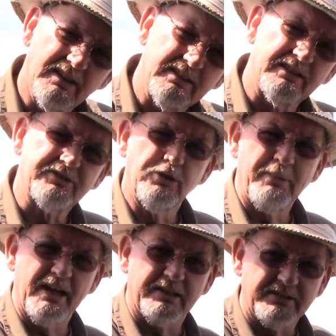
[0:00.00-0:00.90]
let's go
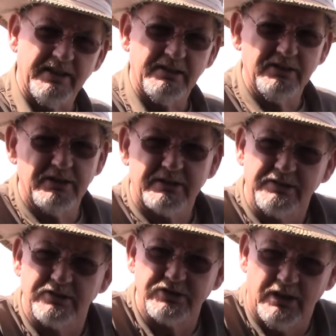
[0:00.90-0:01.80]
back and take a look at
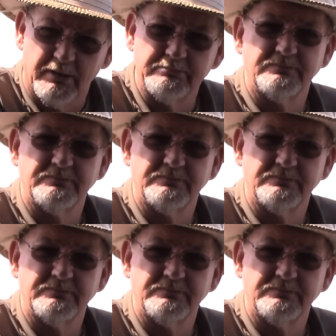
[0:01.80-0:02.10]
the shop,